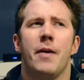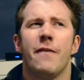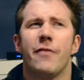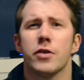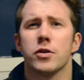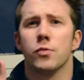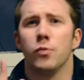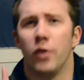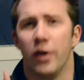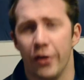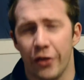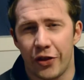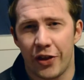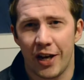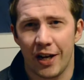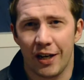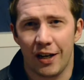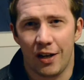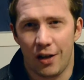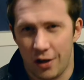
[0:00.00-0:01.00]
If there's one
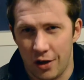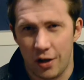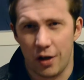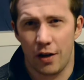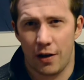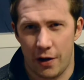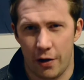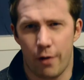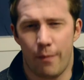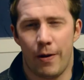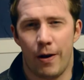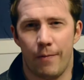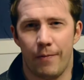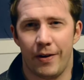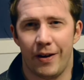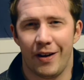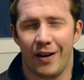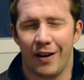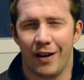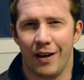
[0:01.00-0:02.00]
thing you need to know about
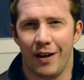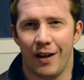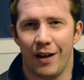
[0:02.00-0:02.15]
me,